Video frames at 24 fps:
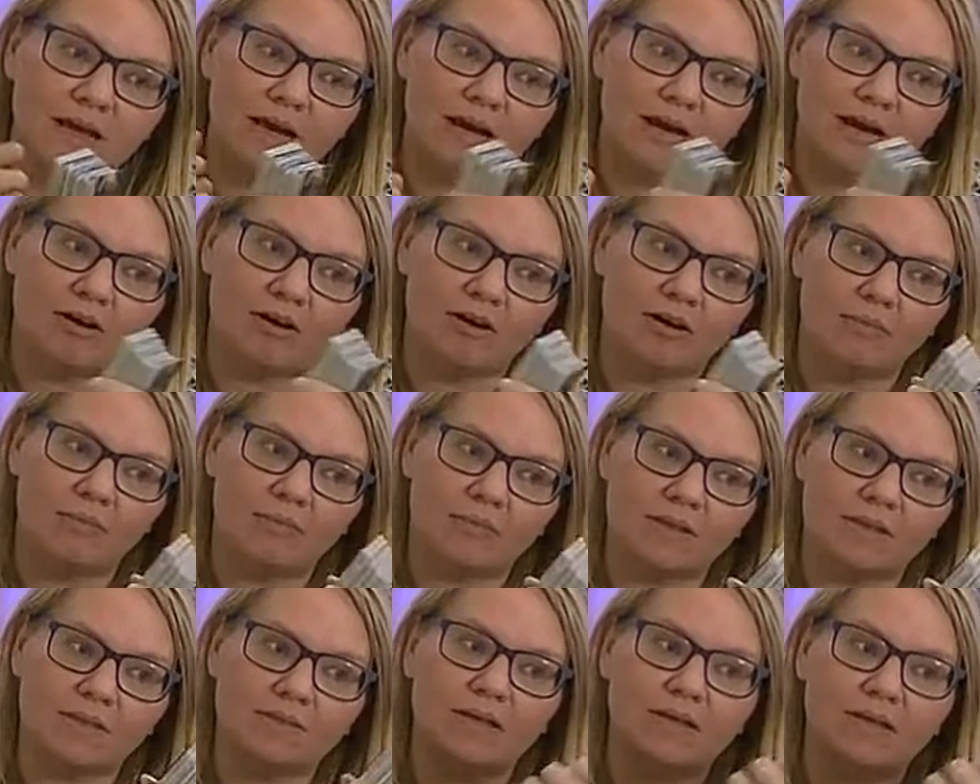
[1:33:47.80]

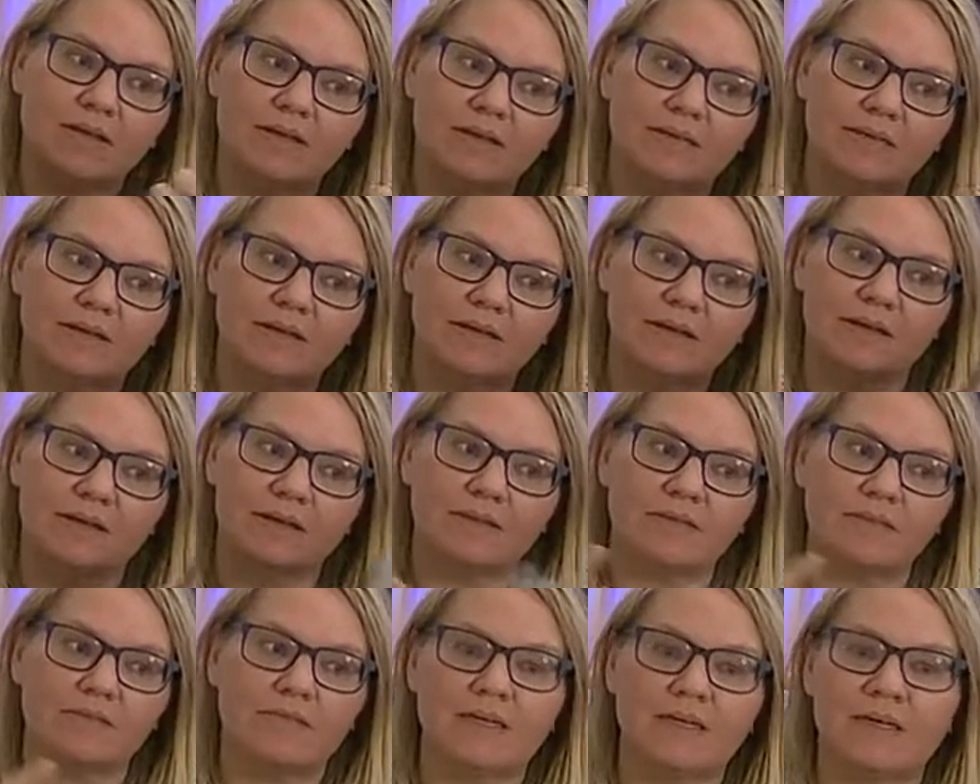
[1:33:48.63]

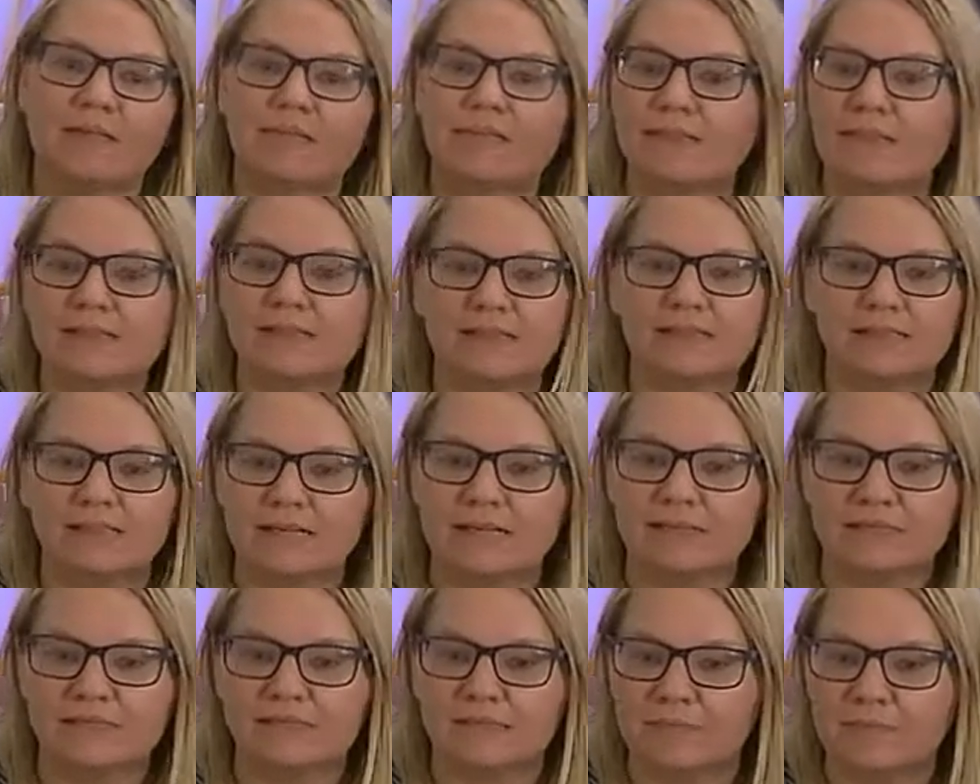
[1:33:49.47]
that this
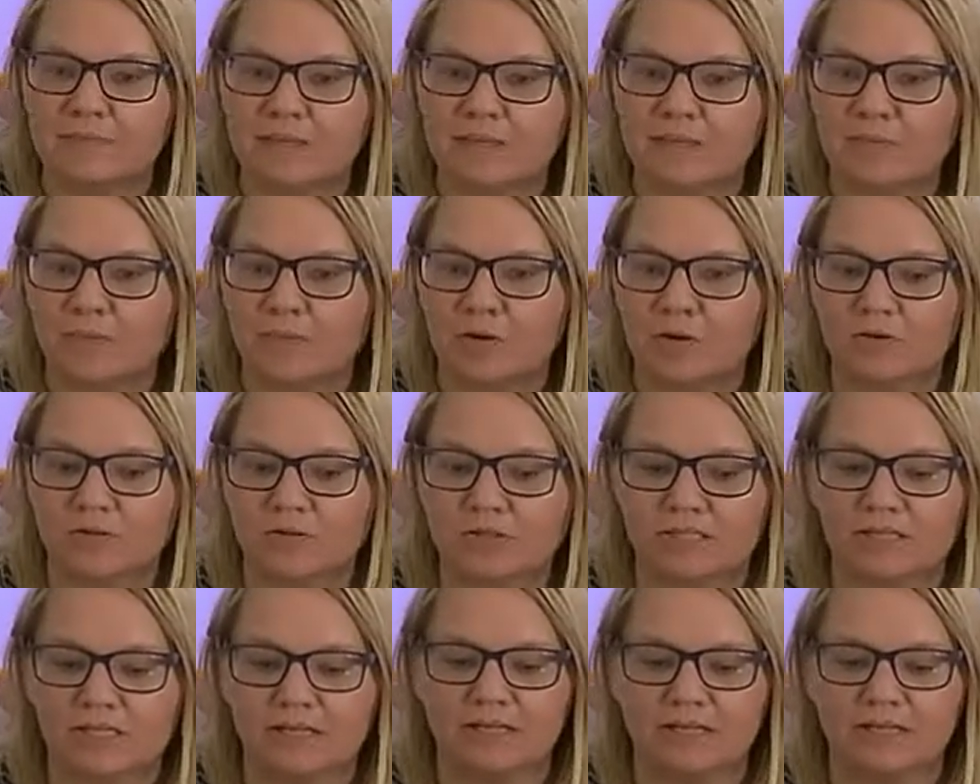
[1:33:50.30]
needs to be the
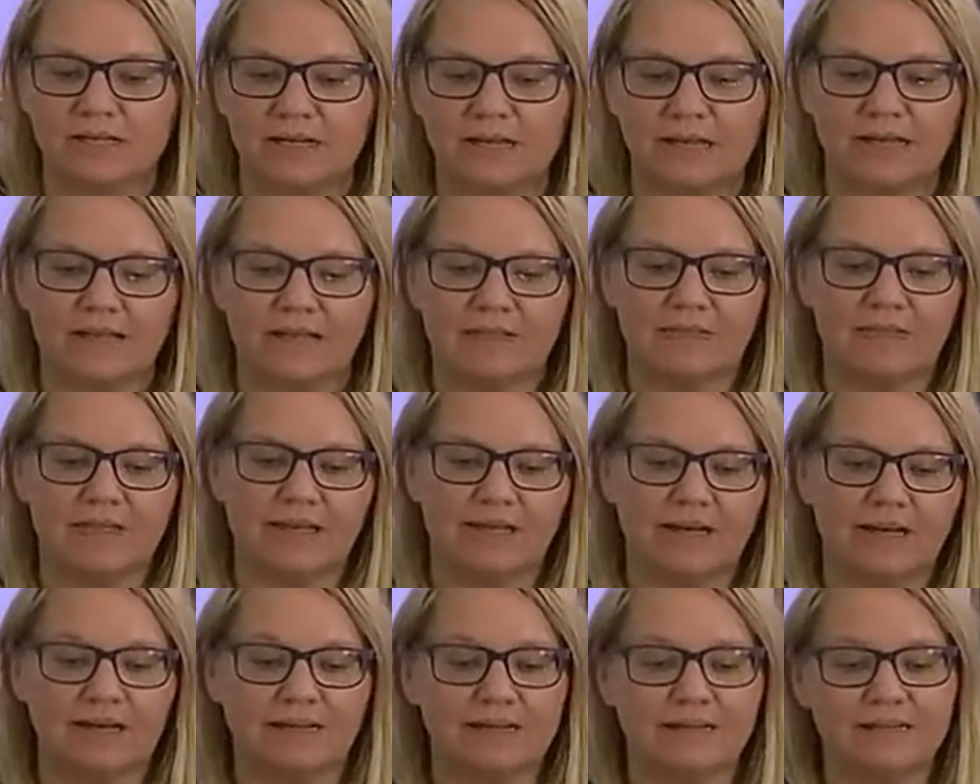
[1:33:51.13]
person and
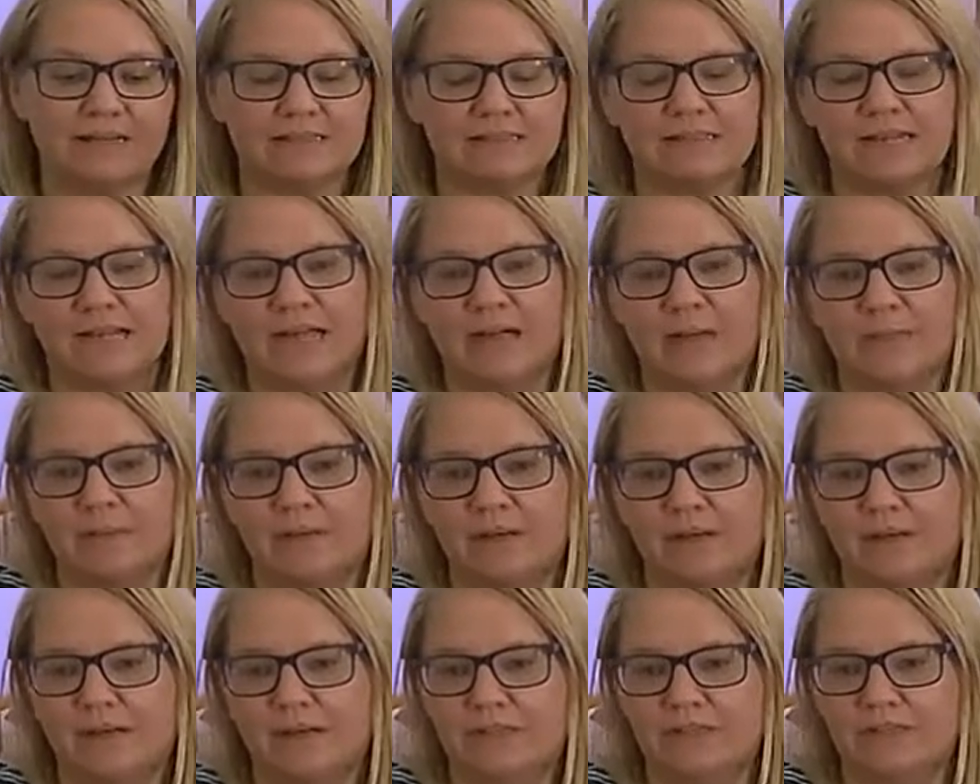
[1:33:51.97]
that it needs to
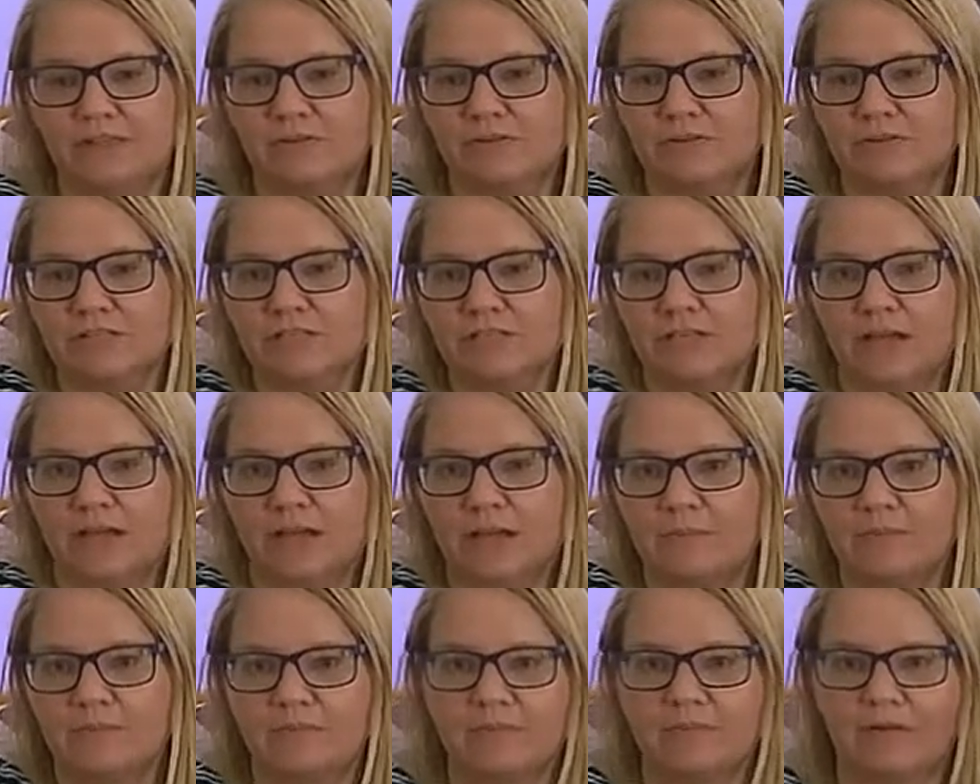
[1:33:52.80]
happen in a certain
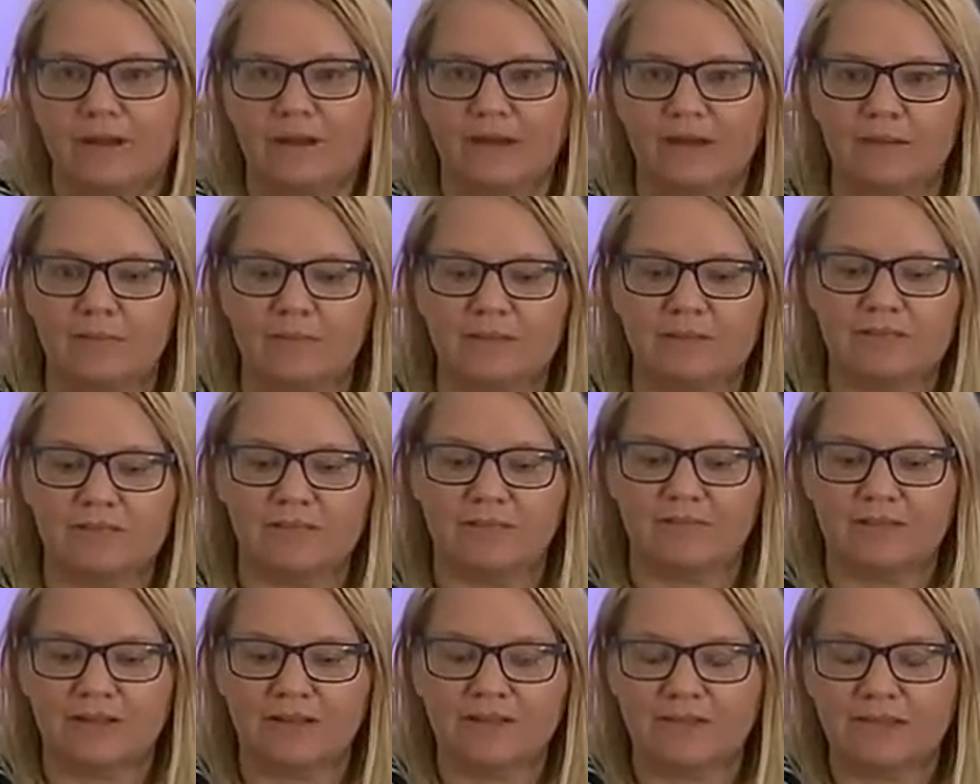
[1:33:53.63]
time frame and
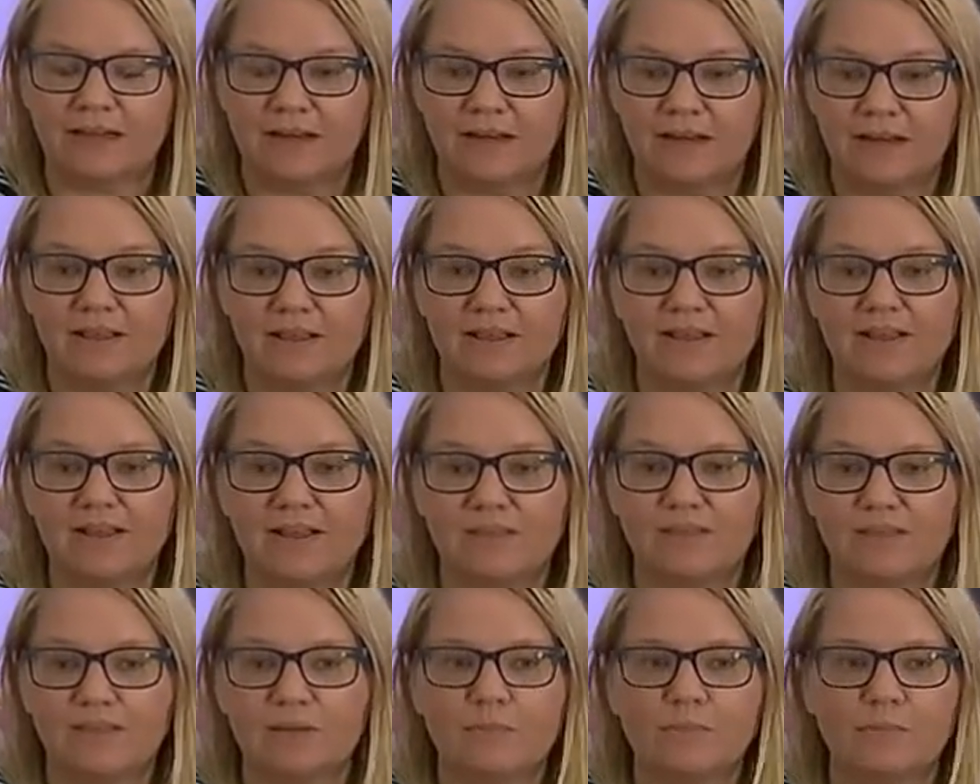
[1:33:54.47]
stuff like that,
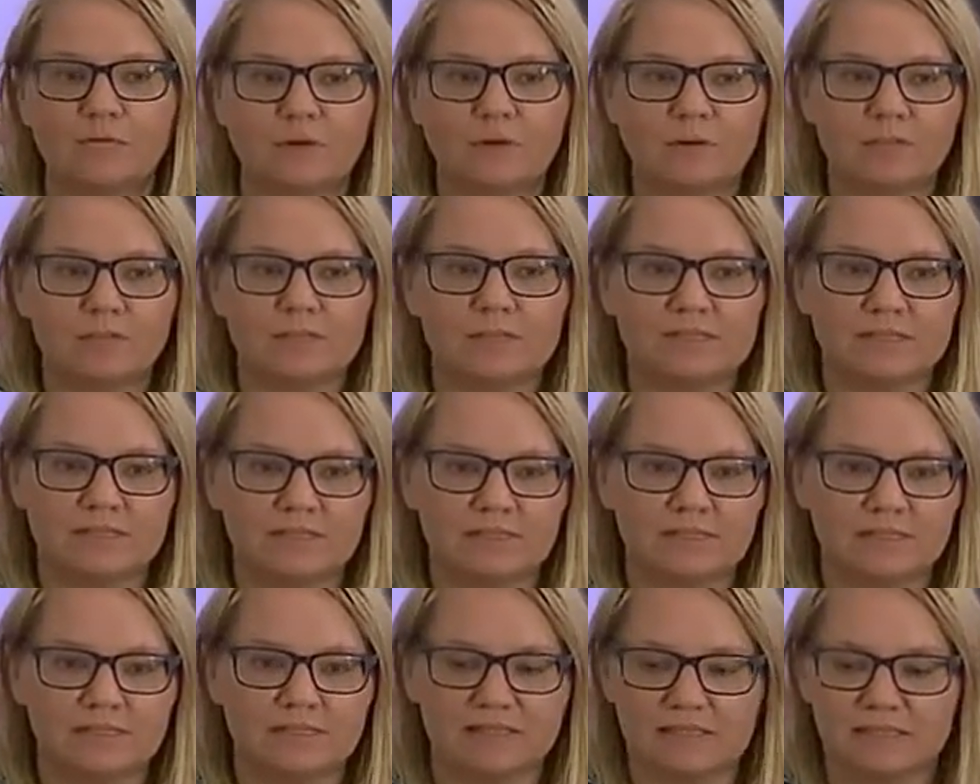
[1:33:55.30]
the more
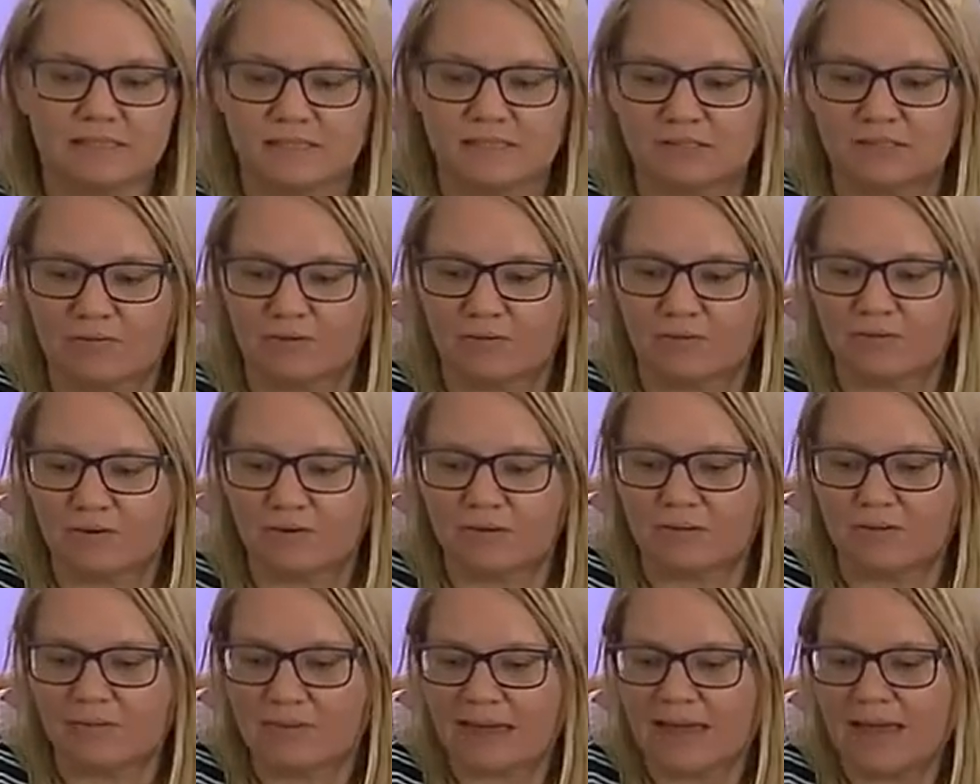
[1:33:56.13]
resistance is thrown on
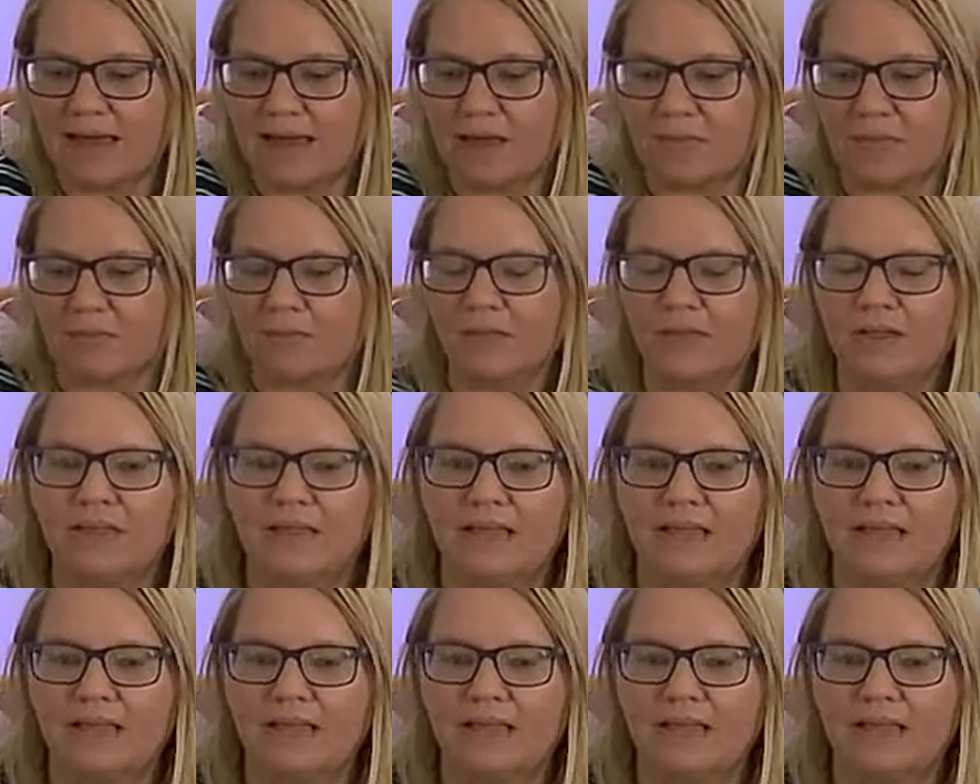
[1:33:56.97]
the path.